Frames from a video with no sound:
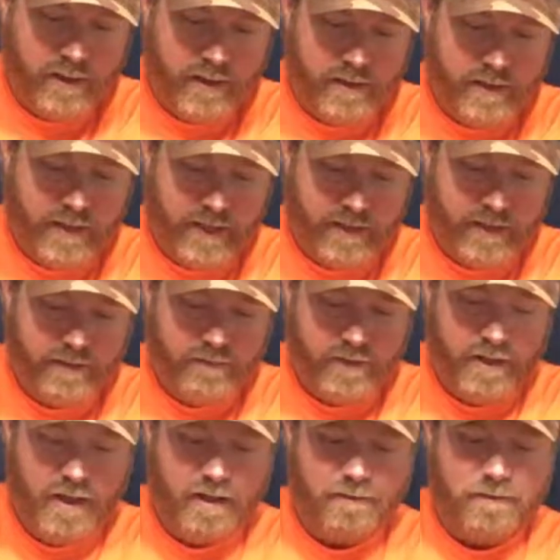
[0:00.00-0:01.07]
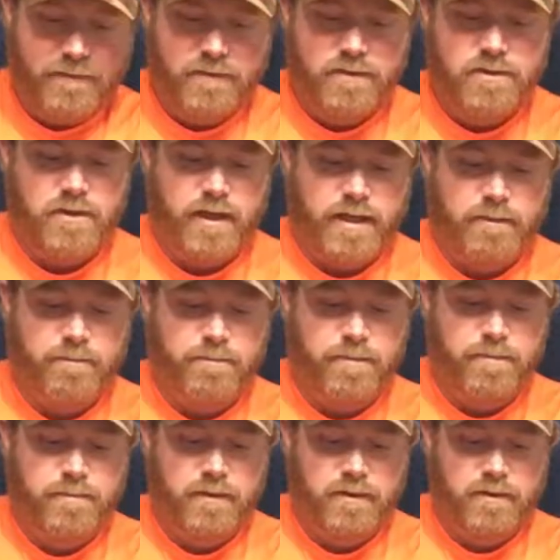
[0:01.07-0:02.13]
and then I leave enough so I can
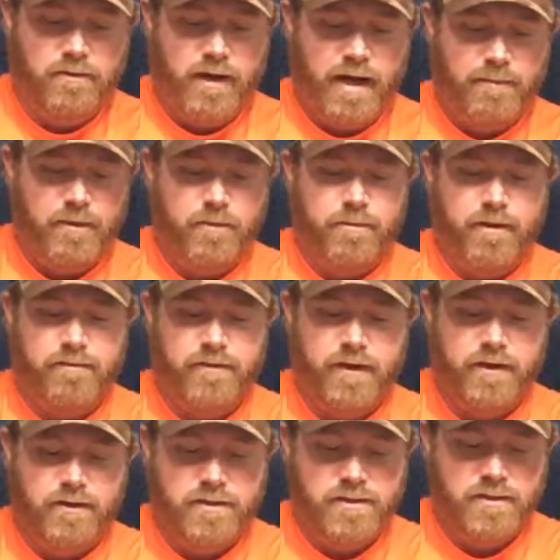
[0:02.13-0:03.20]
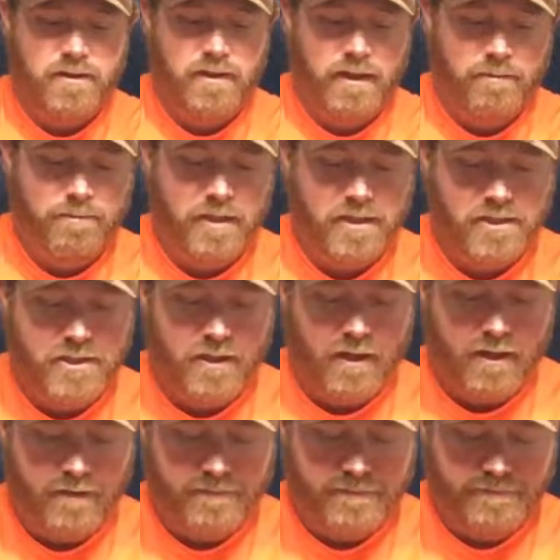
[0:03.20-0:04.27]
grab it with my fingers and pinch it
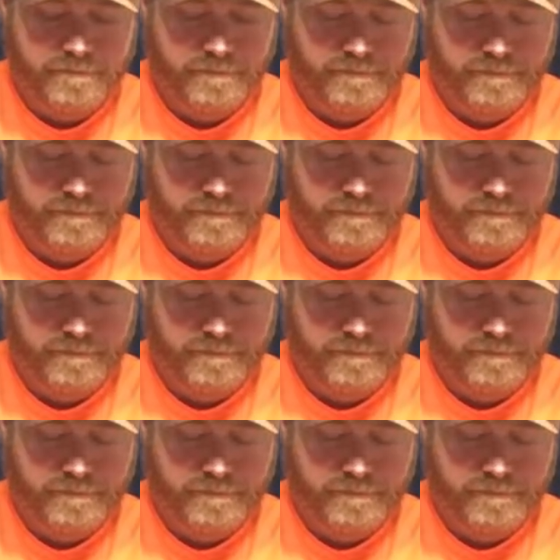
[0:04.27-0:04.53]
off.